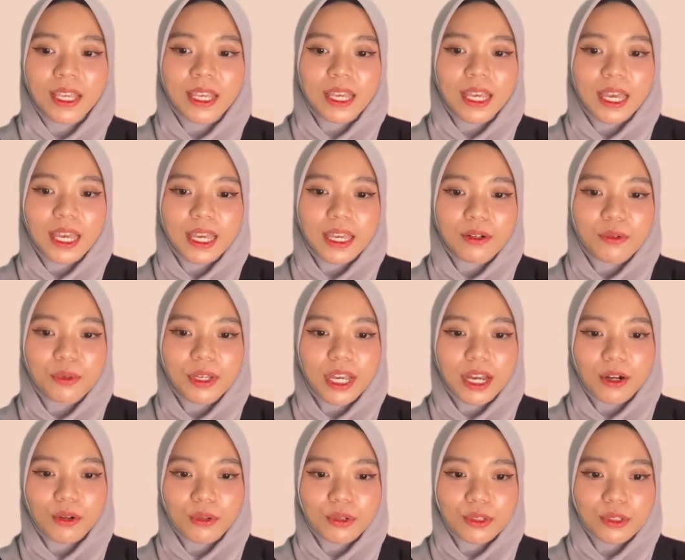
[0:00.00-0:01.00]
And we
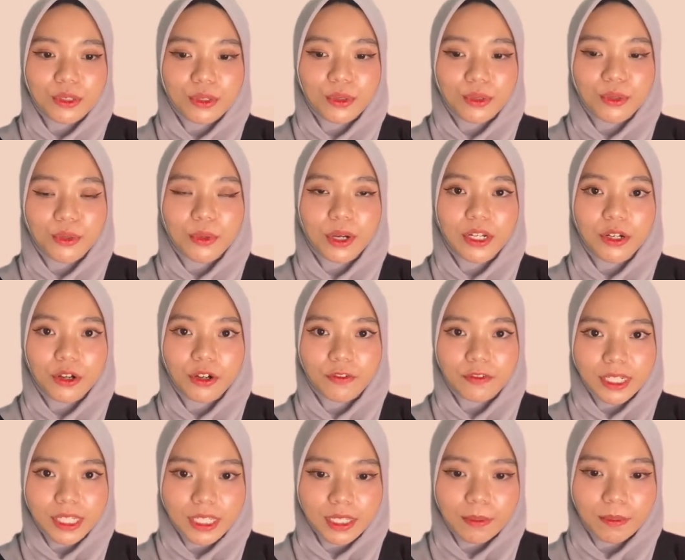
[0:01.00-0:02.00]
are also one of
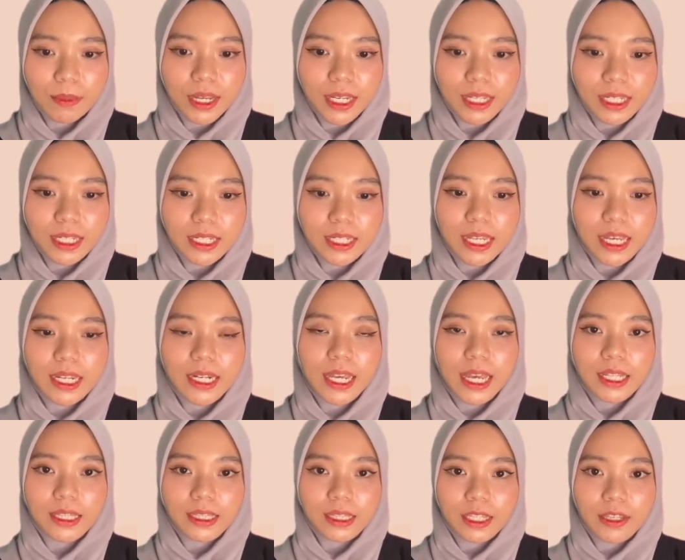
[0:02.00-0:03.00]
the suppliers that
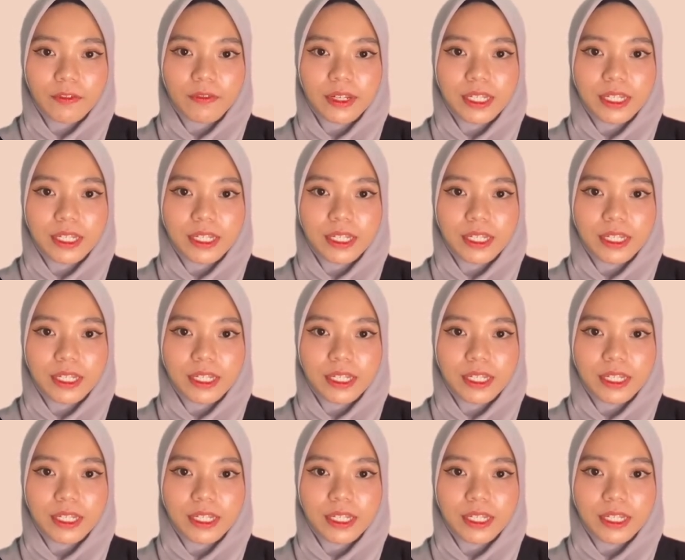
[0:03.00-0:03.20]
actively